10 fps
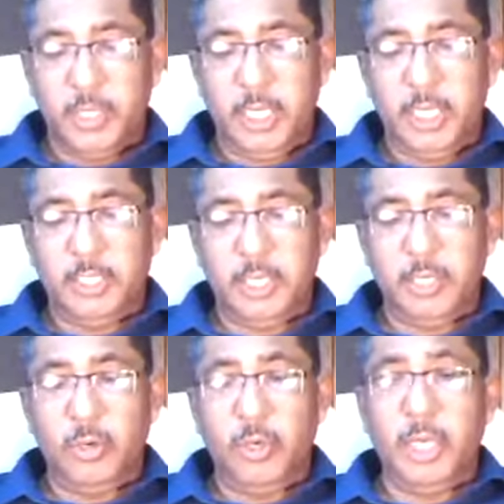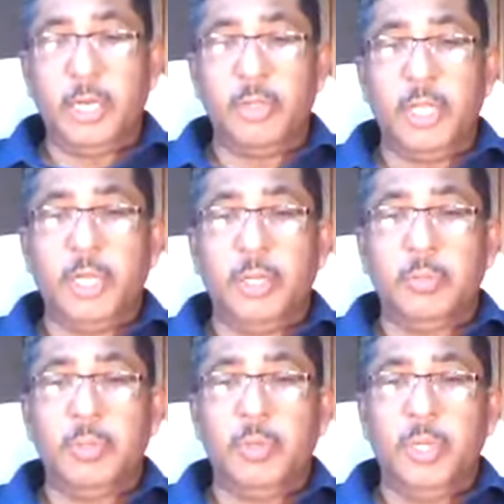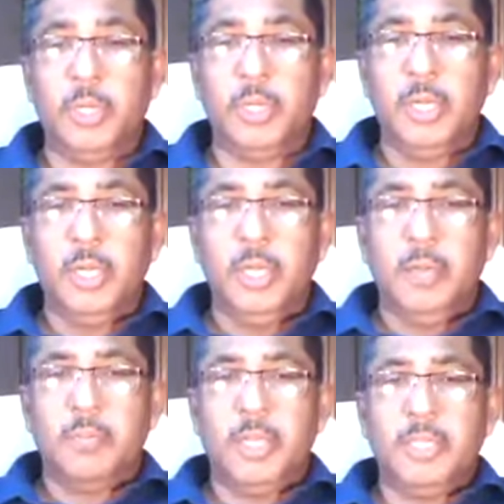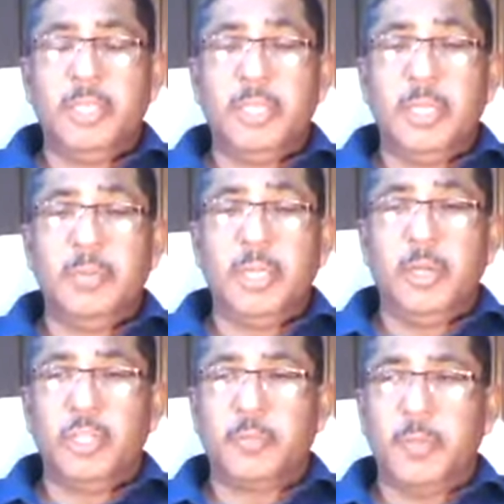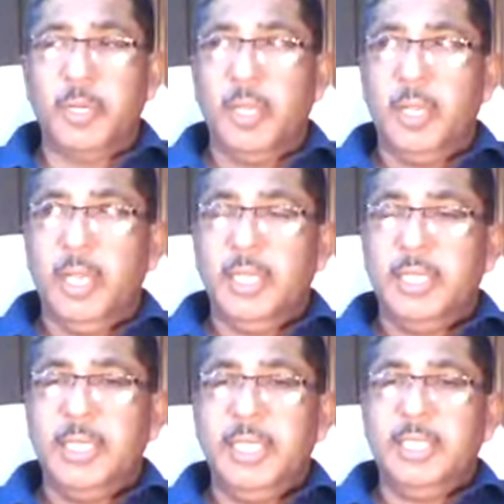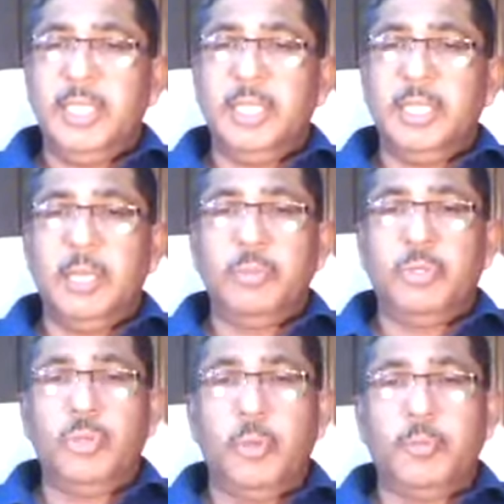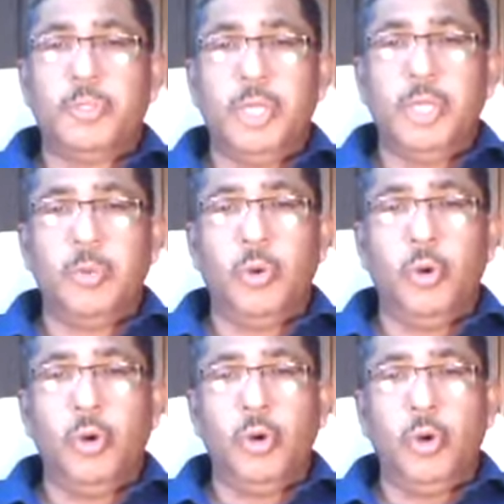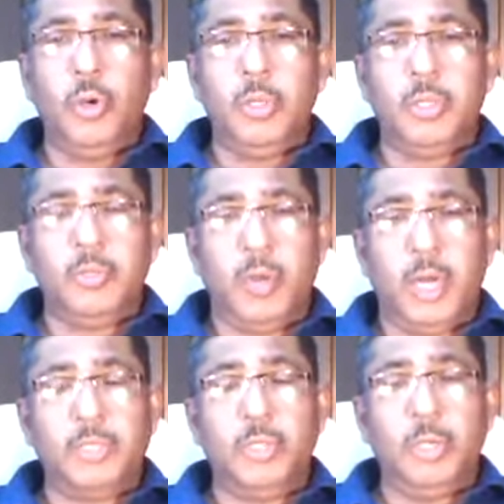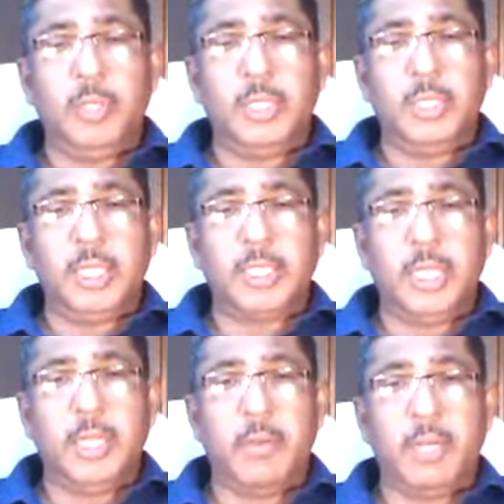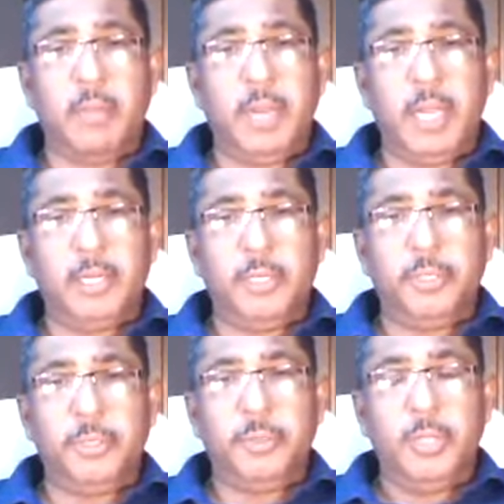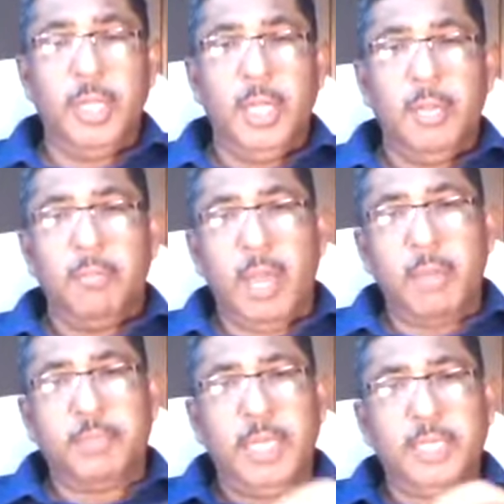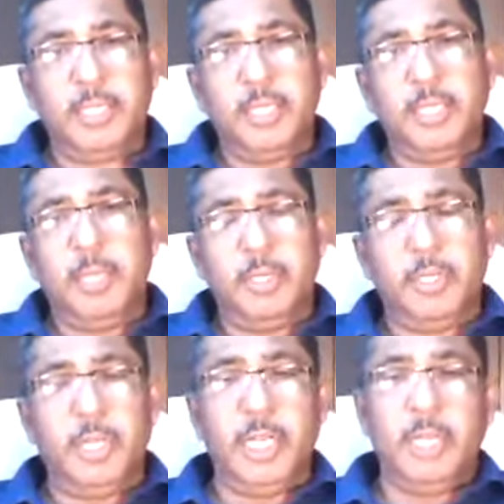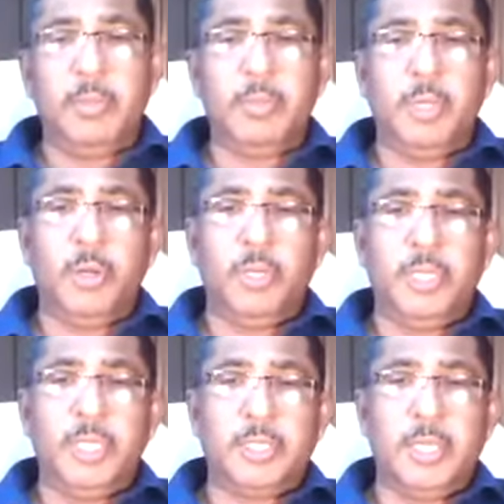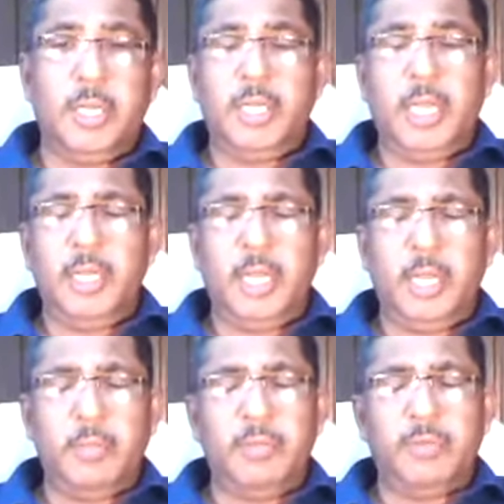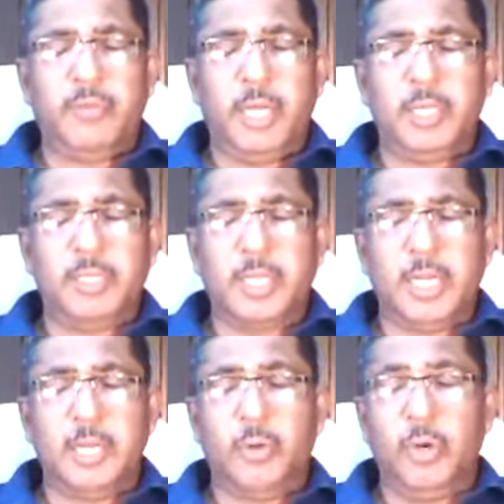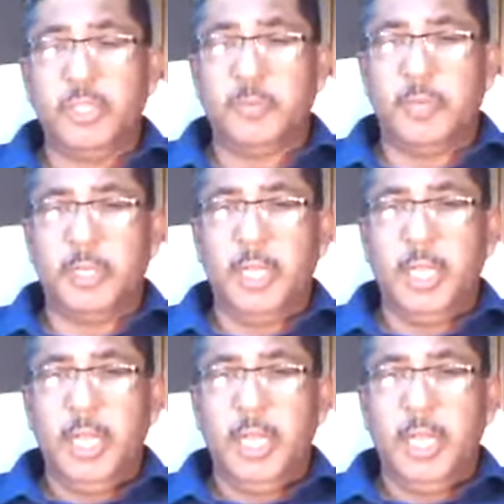Then he said, Go ye unto the end of the world, preaching them the gospel, teaching them to observe all whatsoever the things I have commanded you baptizing them in the name of the Lord Jesus, uh, na- name of the Father, Son, and Holy Spirit,